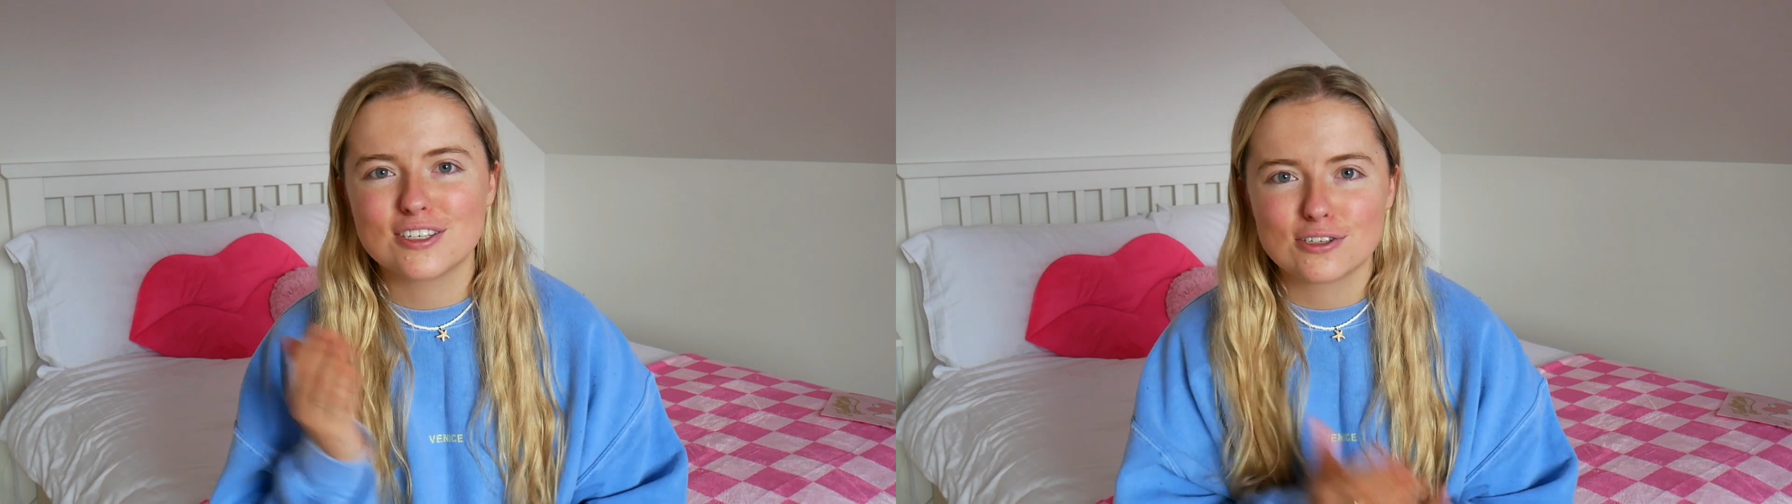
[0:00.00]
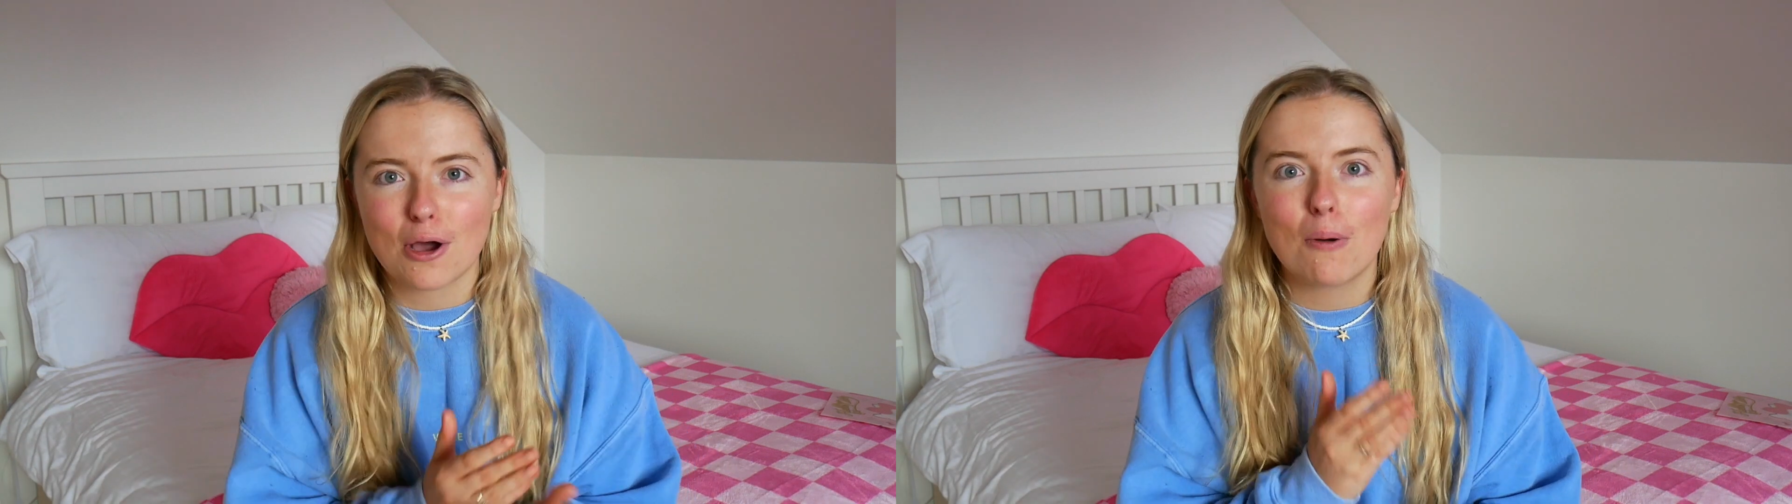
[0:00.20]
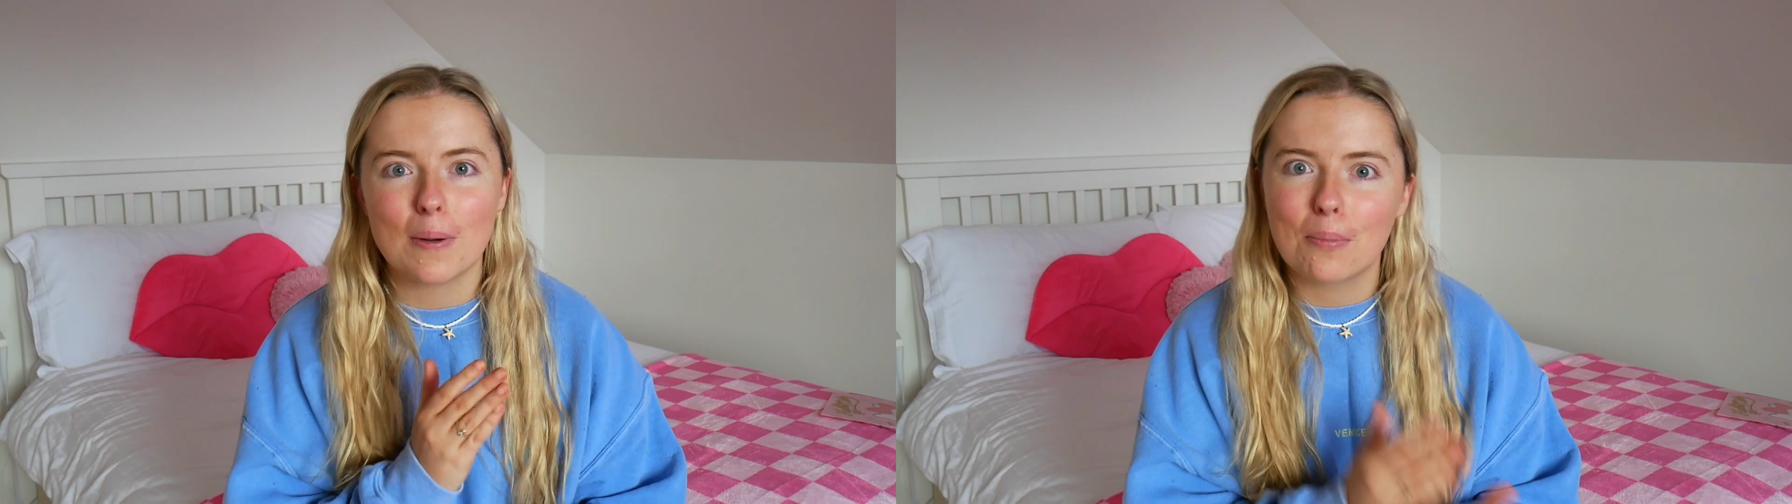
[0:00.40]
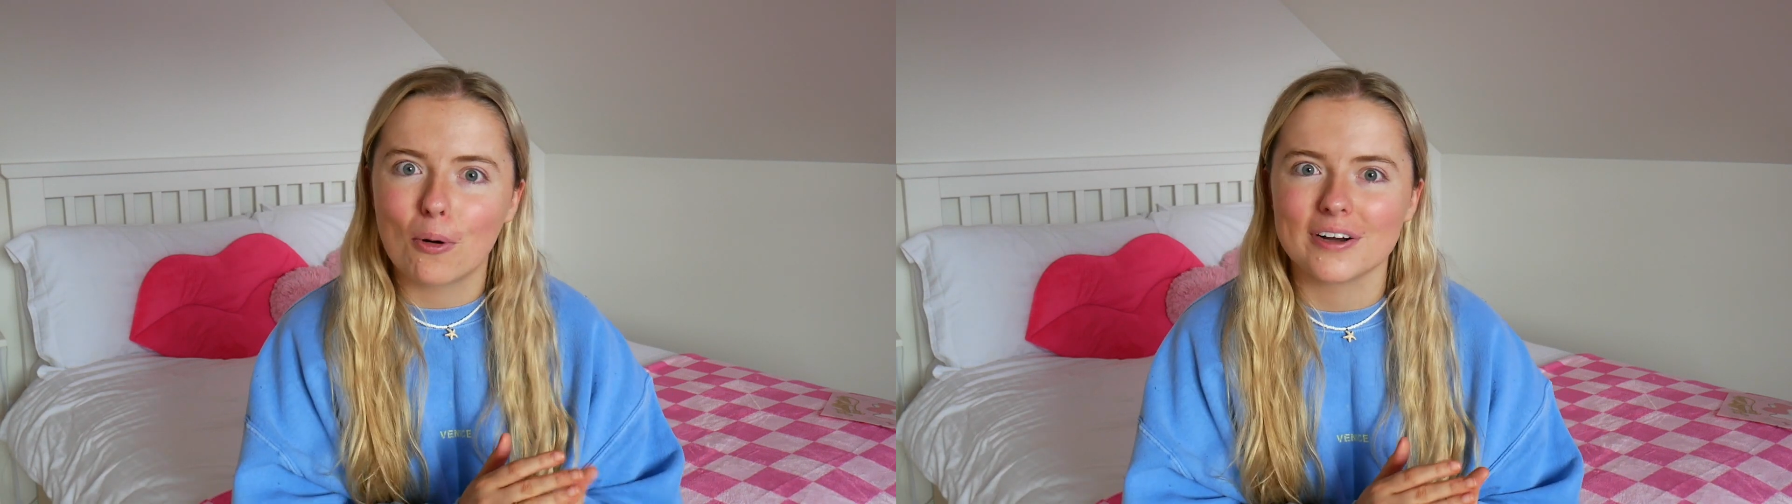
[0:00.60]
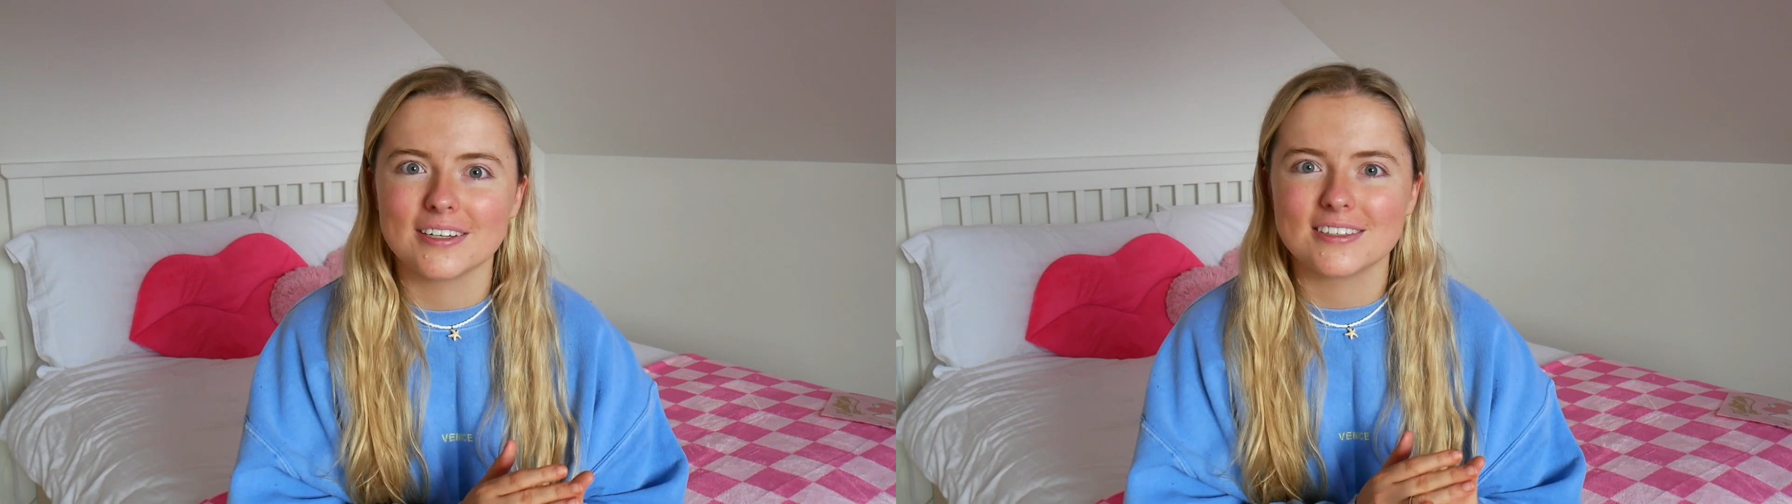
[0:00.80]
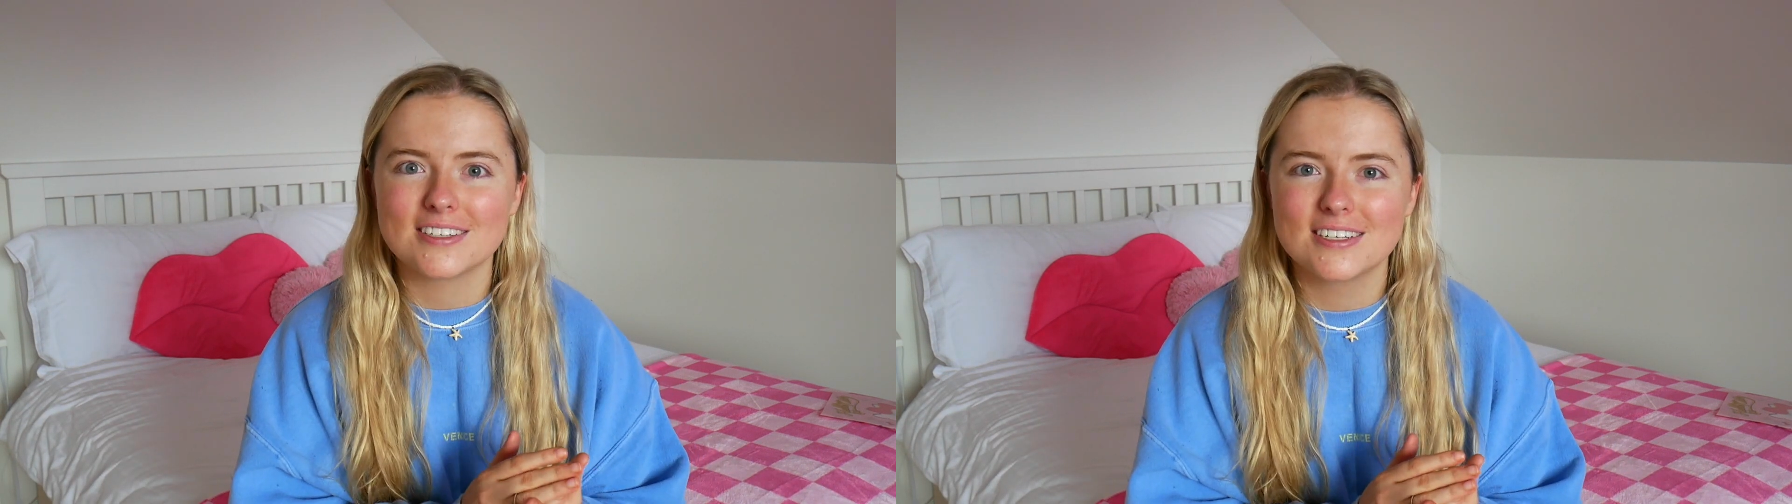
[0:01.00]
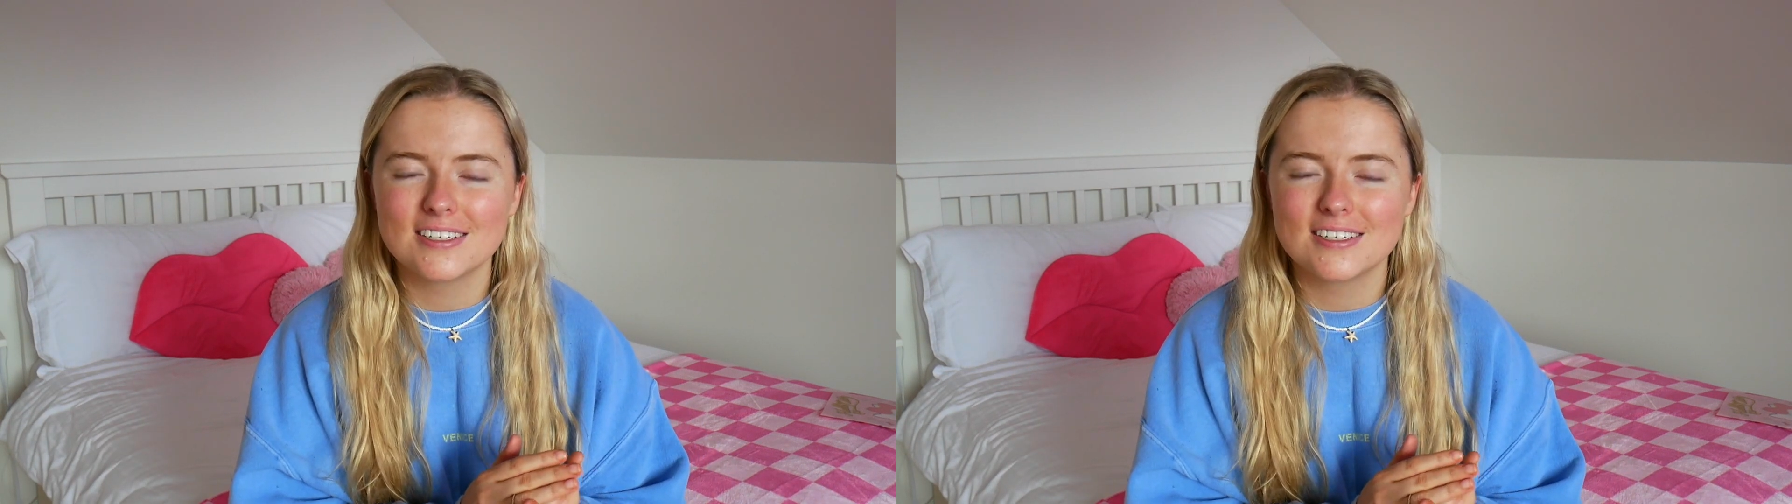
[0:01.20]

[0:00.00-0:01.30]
so important.